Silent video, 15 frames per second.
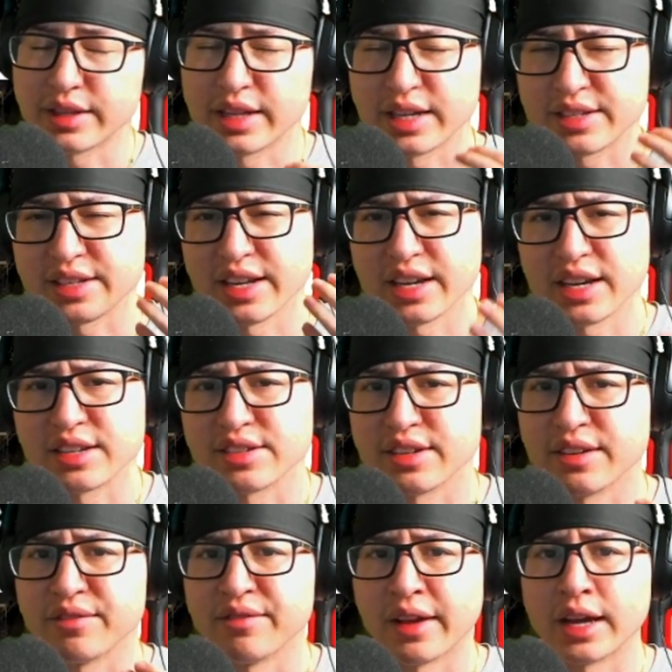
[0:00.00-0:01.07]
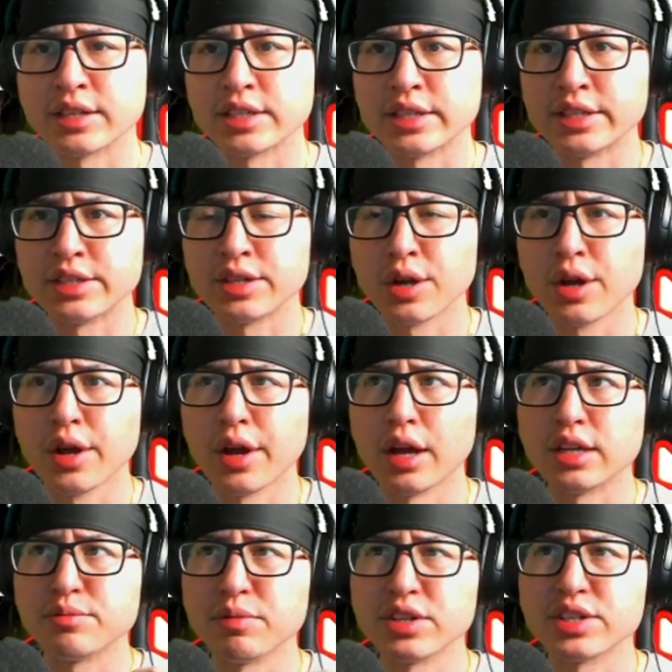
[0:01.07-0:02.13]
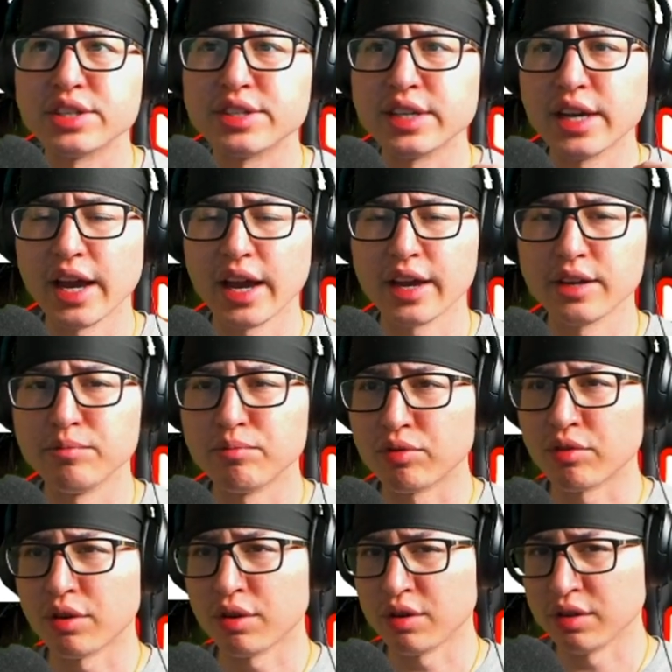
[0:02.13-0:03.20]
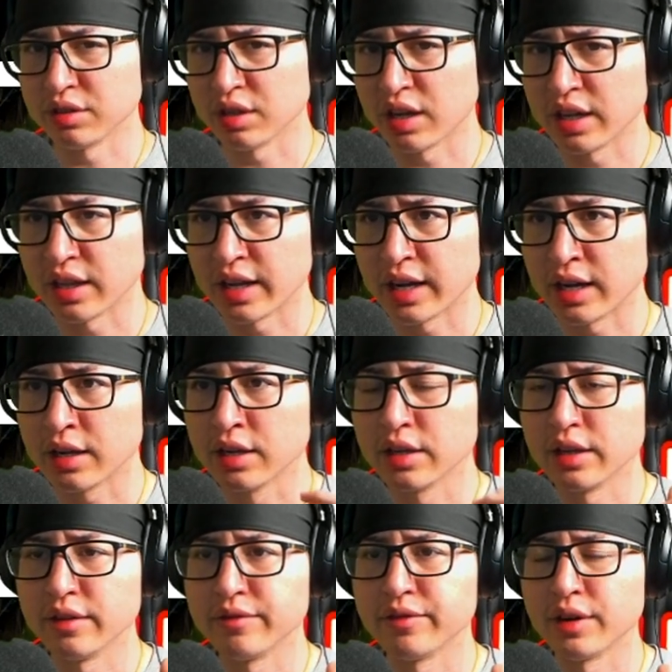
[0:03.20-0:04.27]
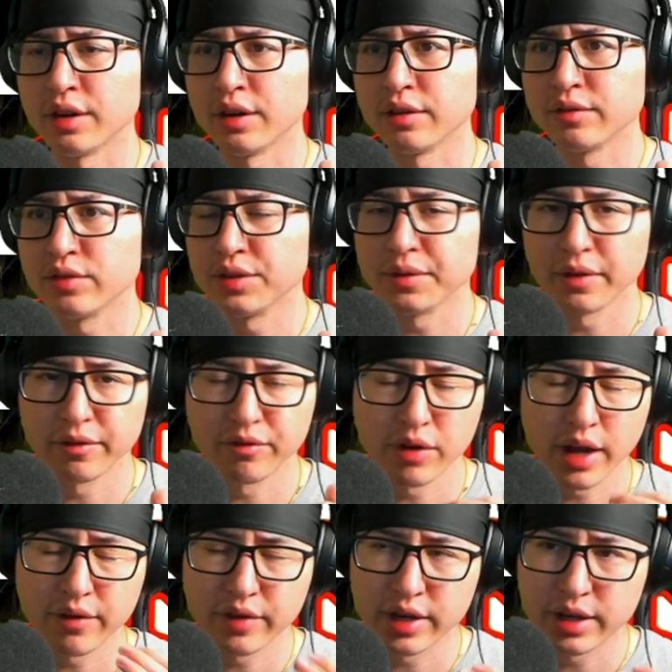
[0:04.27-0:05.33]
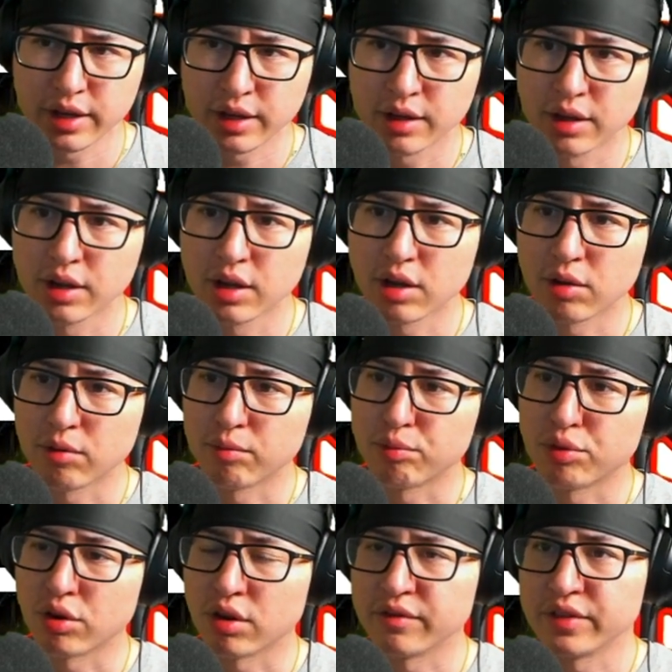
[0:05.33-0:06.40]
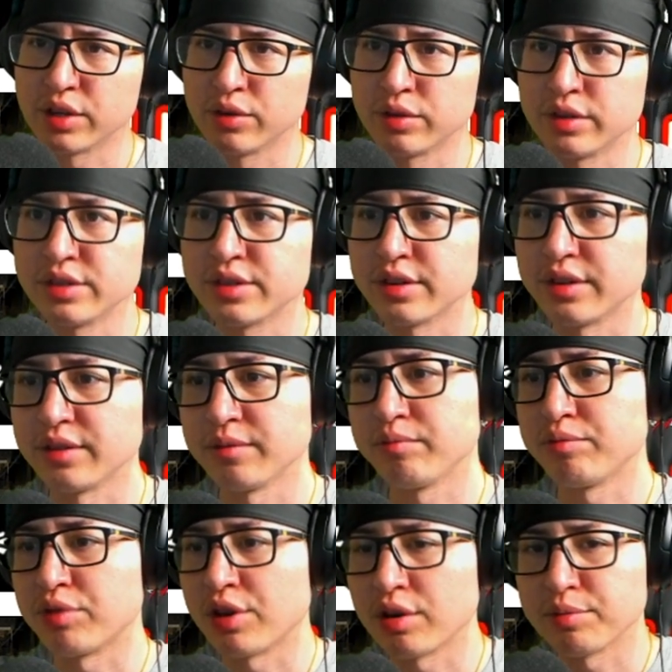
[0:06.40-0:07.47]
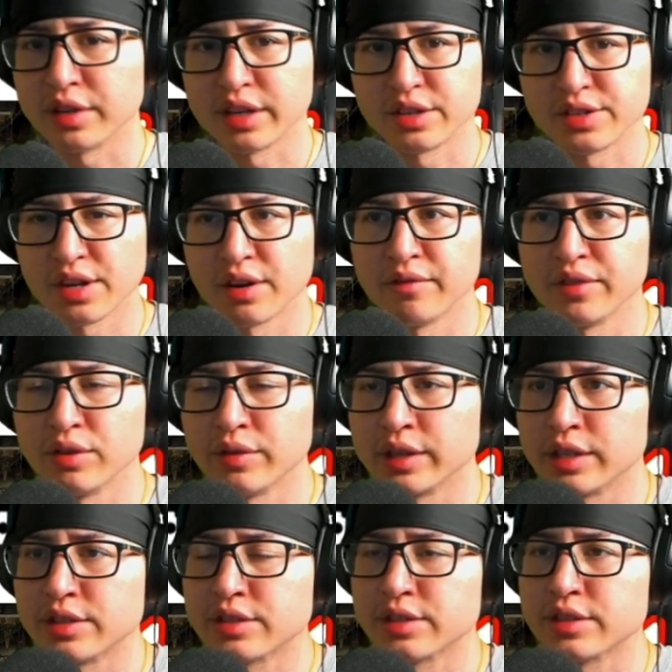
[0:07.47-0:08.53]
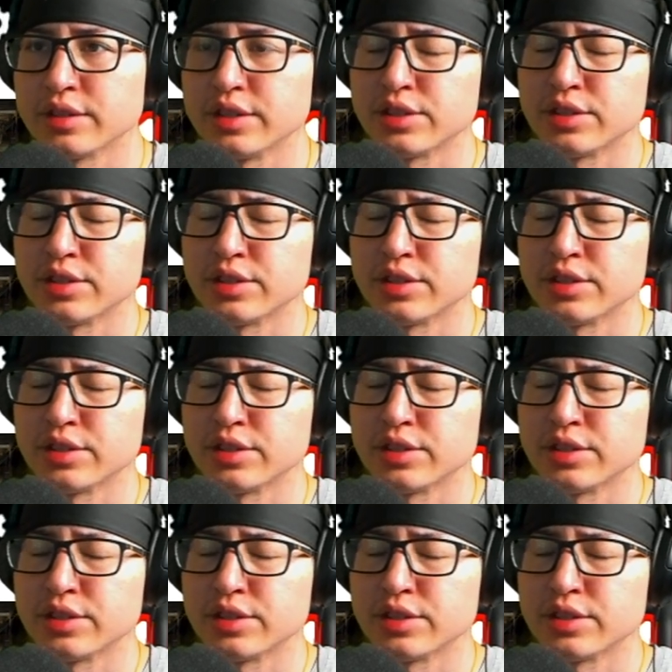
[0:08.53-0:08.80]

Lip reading: Snake has an advantage as much as he had in Brawl on Lilat. If we have any Brawl viewers or Brawl players that are viewing this